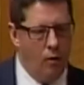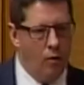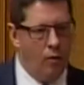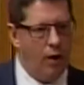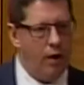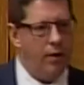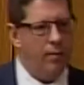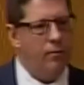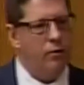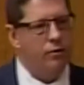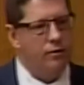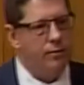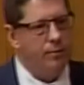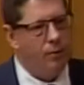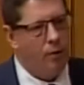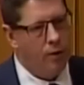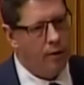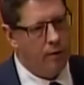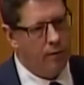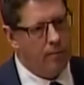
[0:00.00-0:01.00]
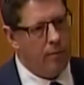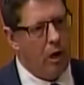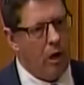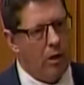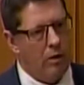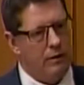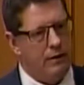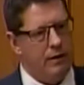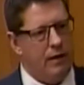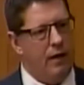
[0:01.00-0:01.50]
One of the most important
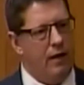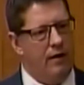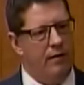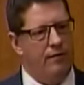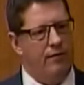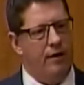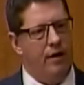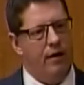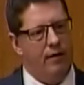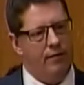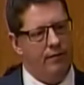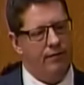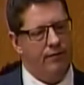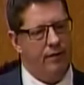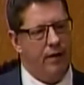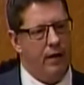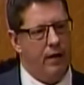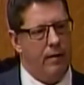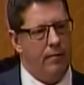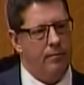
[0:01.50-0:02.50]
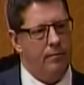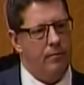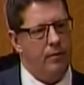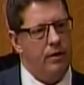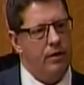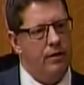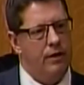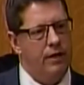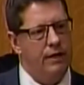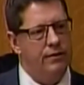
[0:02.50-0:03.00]
parts
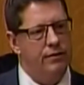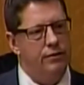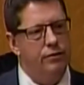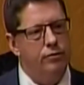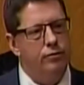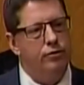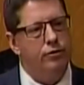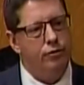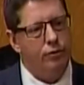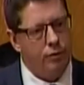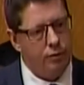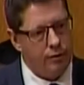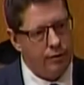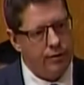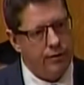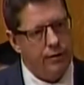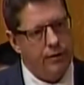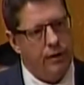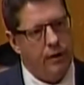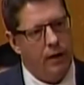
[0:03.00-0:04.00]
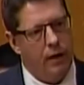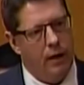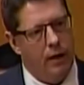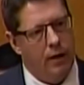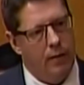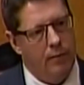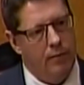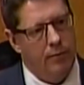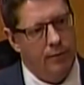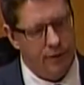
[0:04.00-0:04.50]
of these new schools,
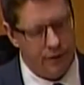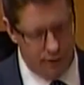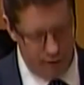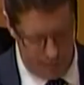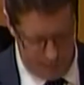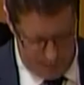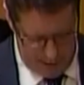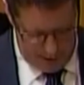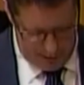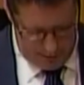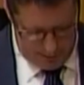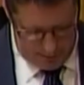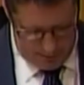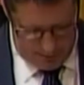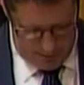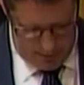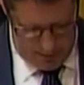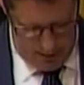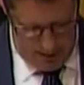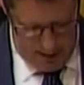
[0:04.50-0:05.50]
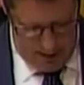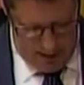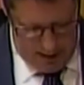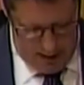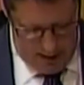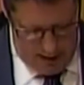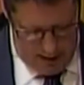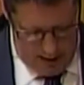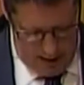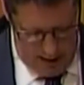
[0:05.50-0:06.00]
Mr. Speaker,
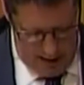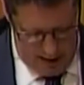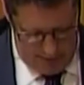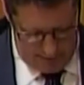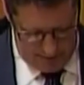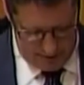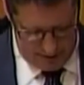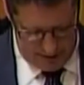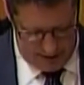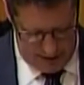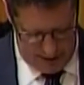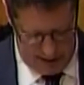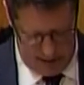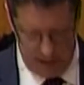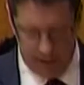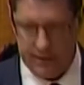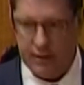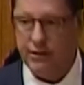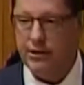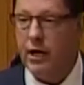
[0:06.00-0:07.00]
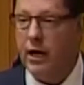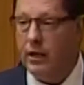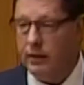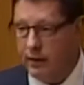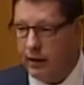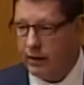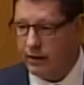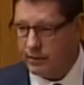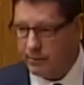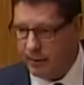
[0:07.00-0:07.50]
I have to say, is the
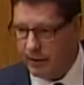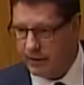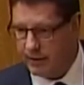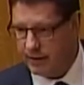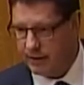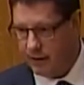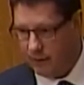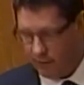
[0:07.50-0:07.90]
childcare spaces